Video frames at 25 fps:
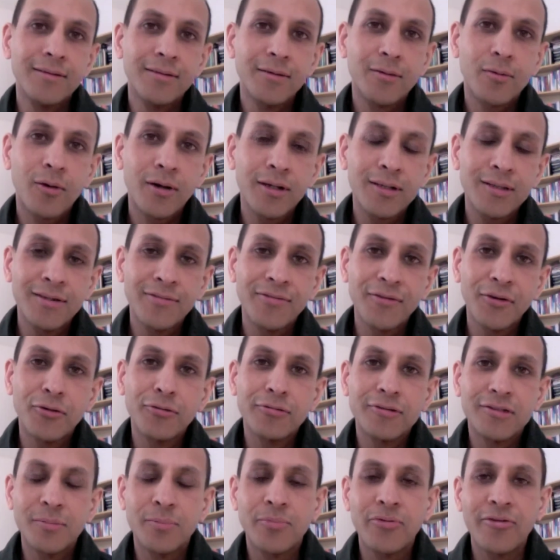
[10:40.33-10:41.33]
quite
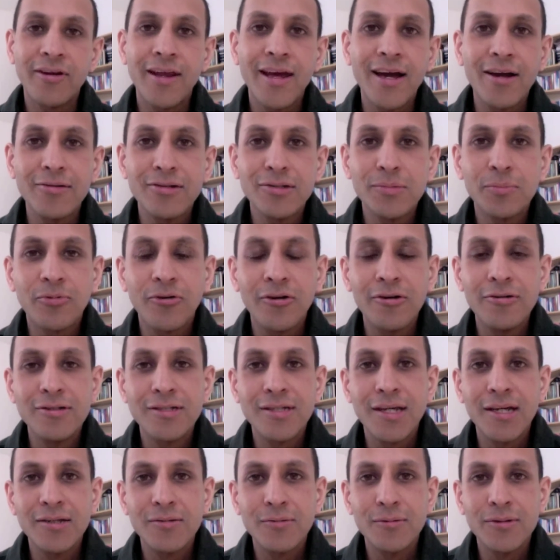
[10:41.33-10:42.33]
difficult to pronounce
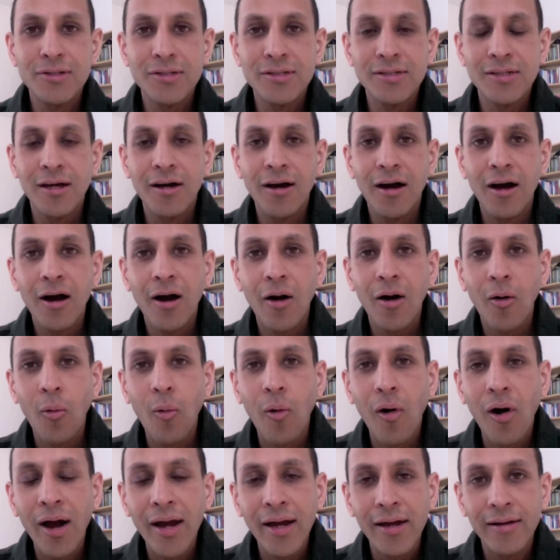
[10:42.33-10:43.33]
process, which is a
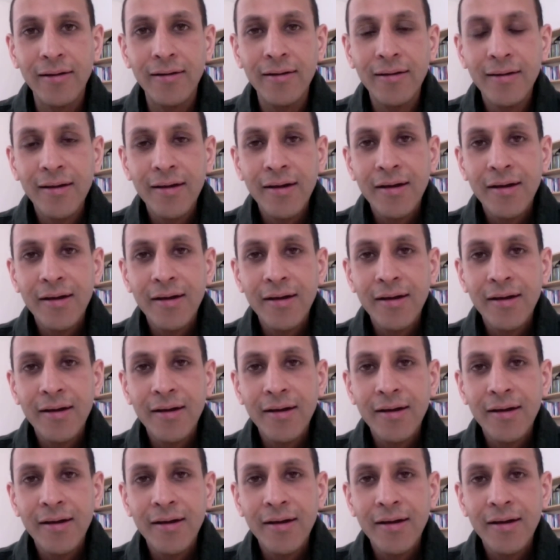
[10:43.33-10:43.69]
Hawaiian